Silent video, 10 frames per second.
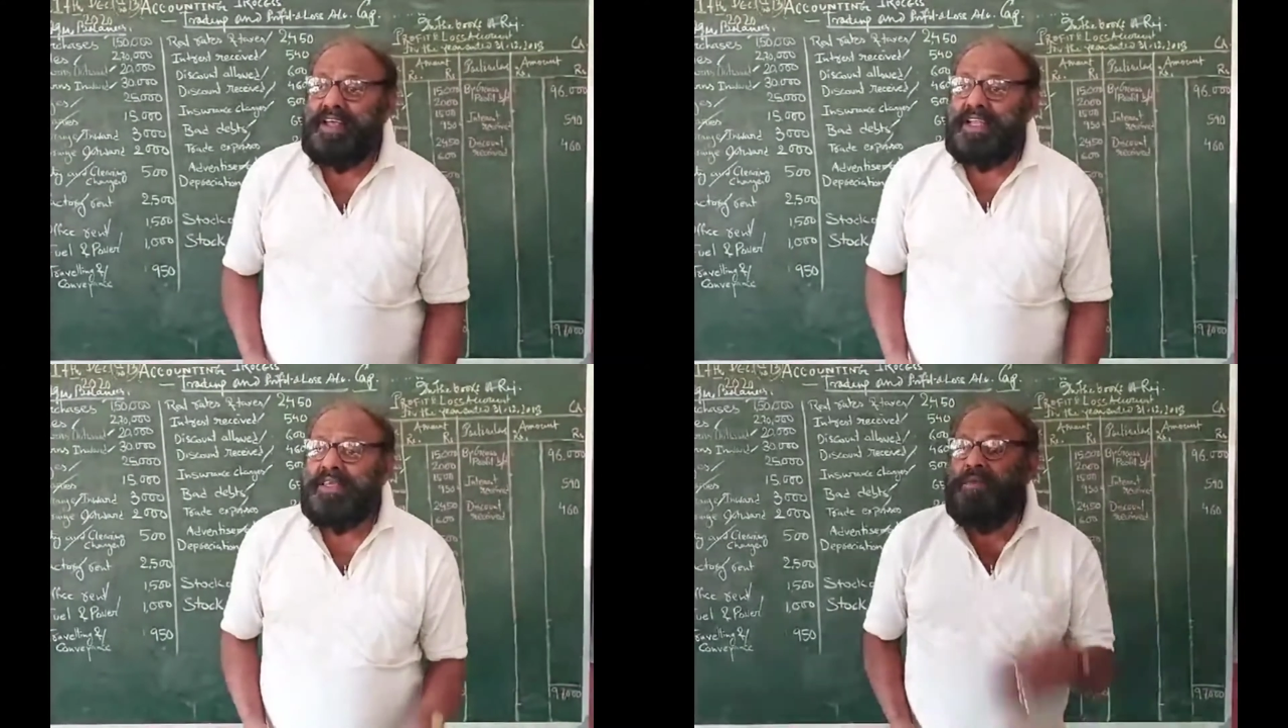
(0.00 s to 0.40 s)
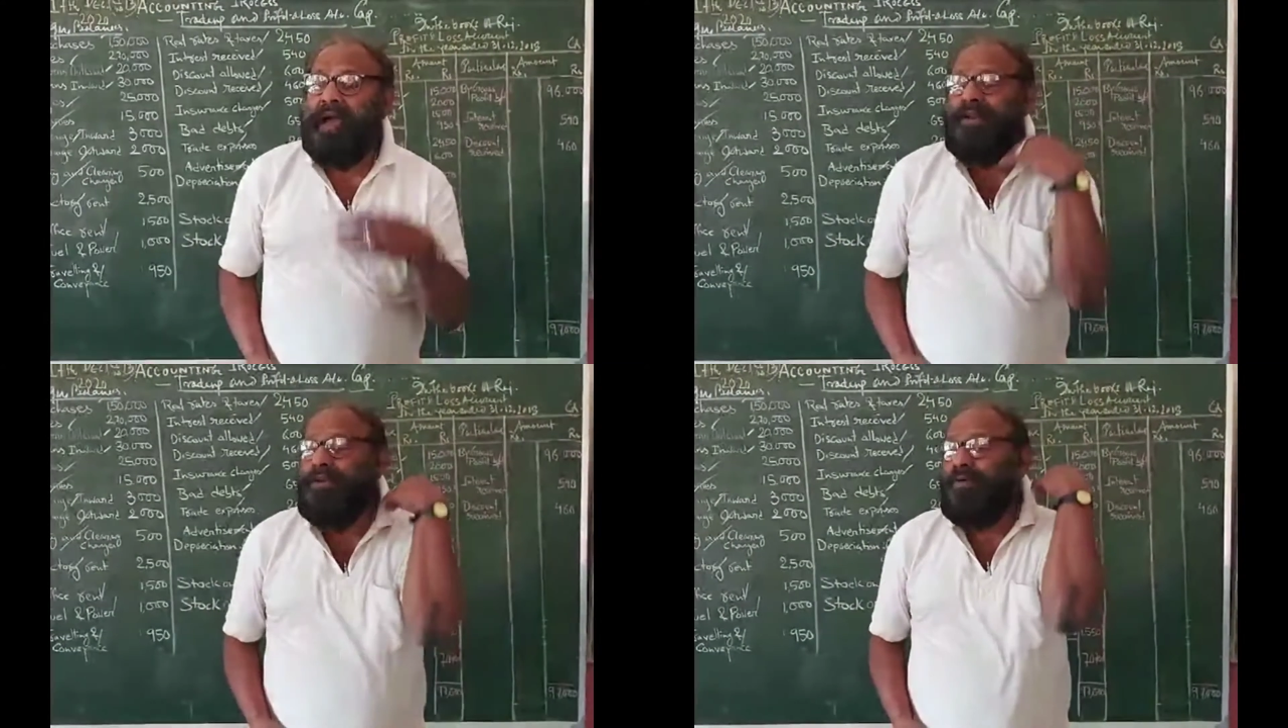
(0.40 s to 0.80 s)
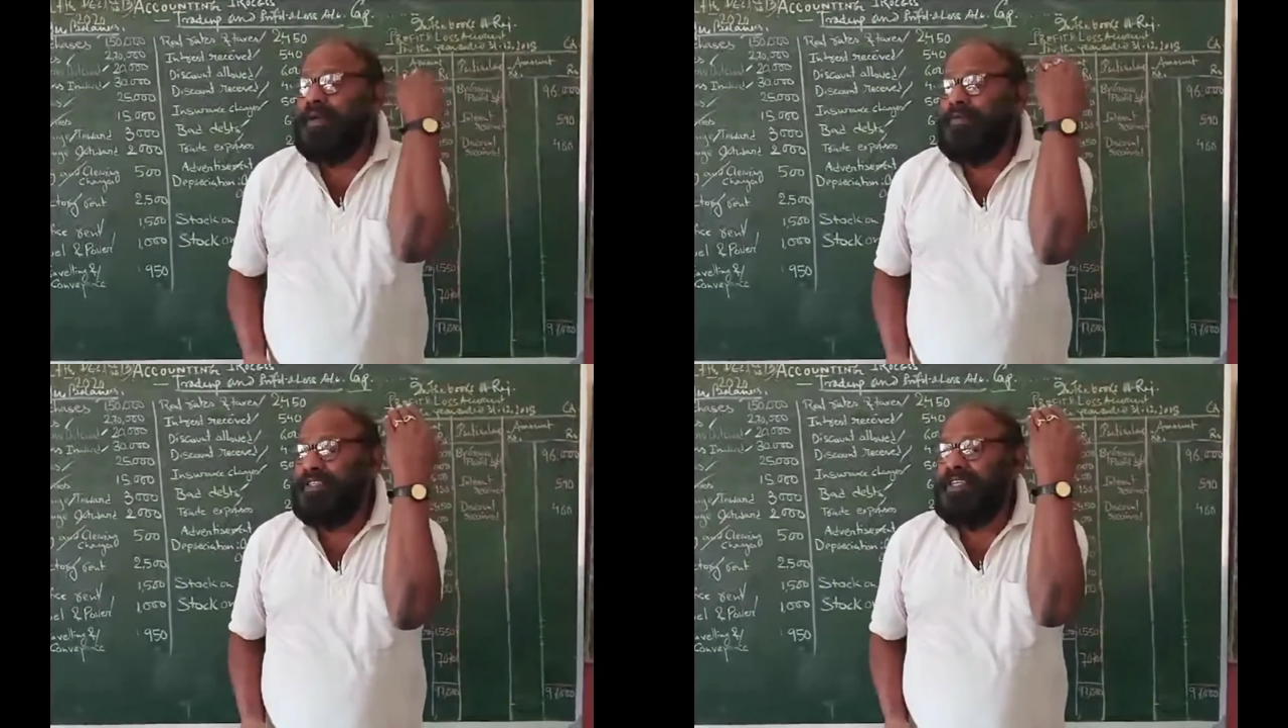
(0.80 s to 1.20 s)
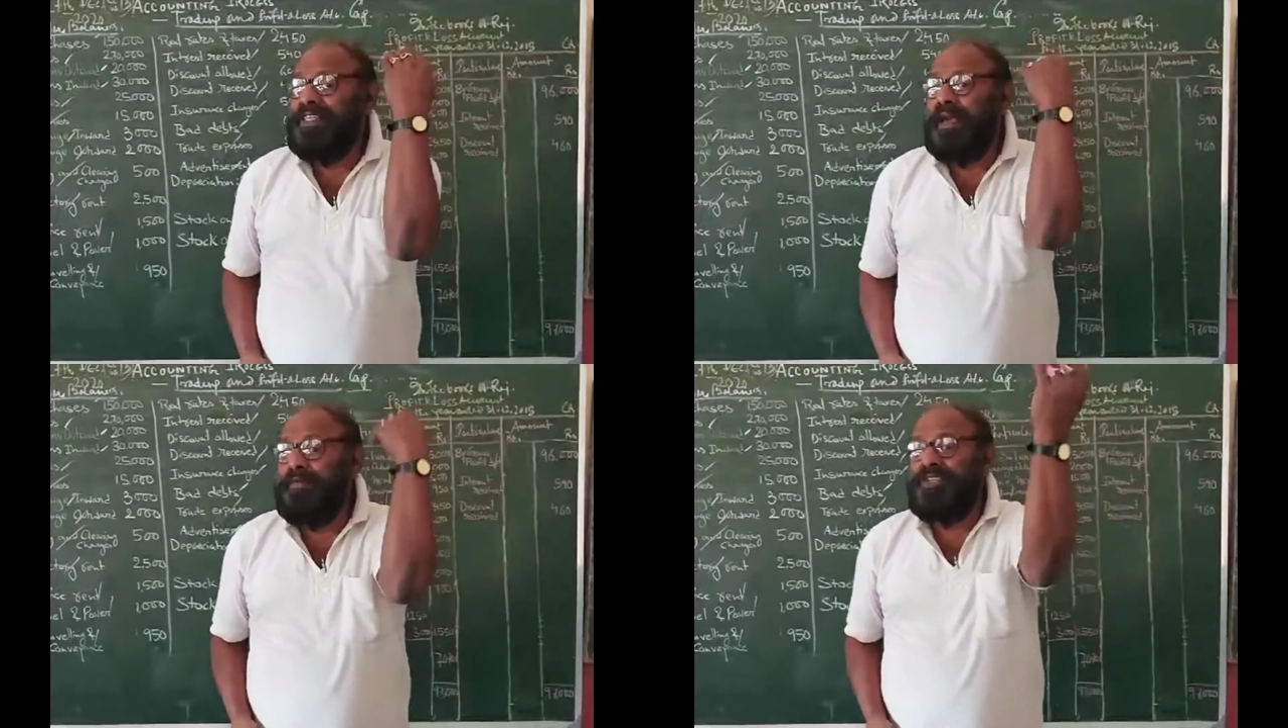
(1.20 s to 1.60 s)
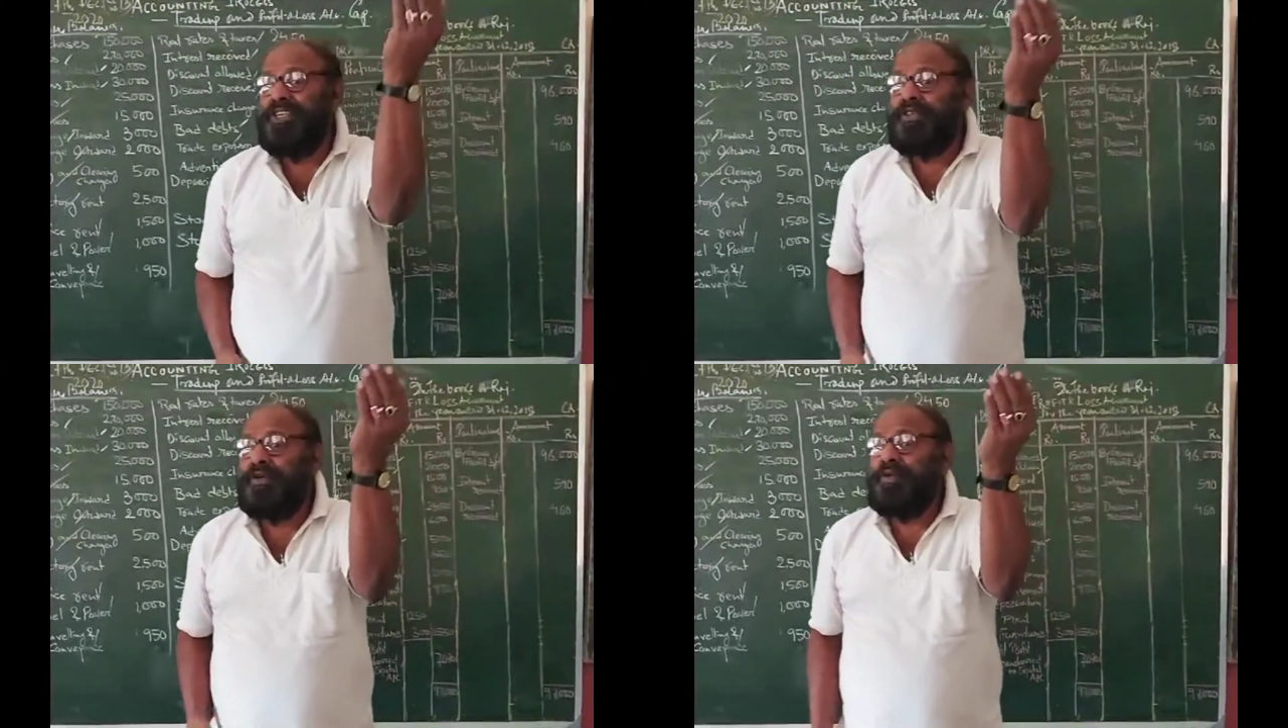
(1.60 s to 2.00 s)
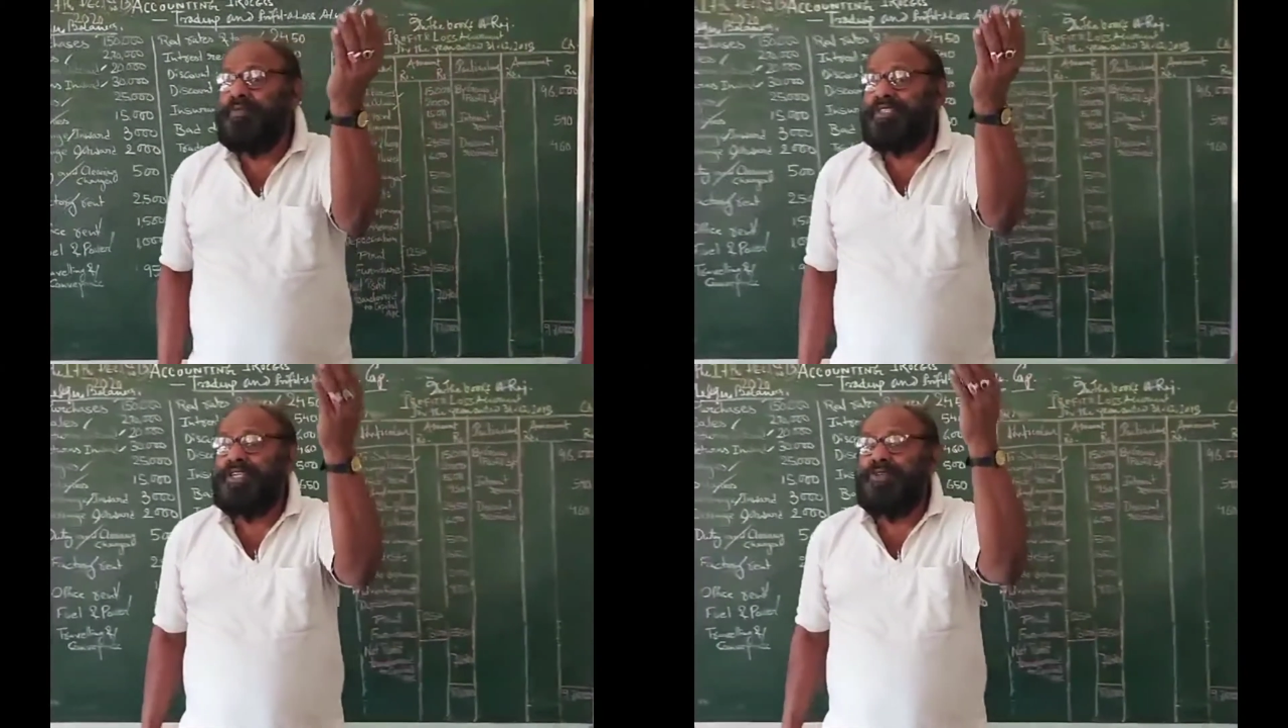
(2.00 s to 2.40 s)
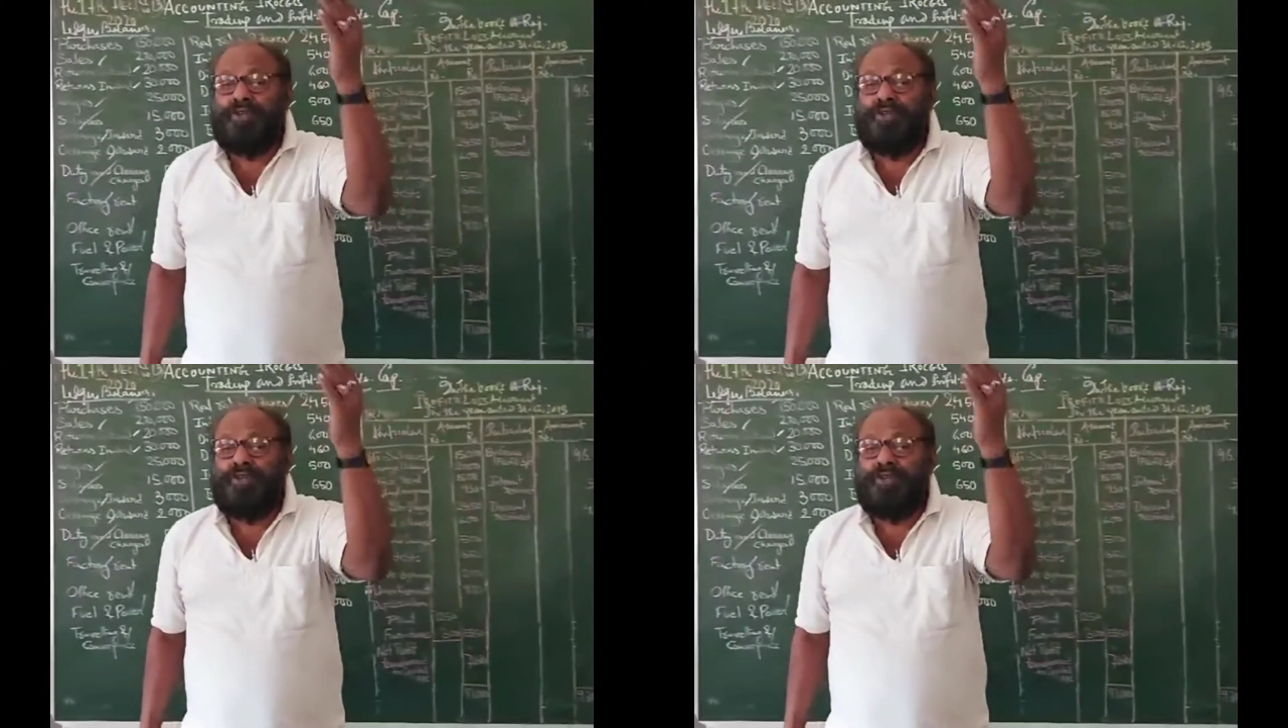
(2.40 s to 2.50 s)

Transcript: The value of the machine, the efficiency of the machine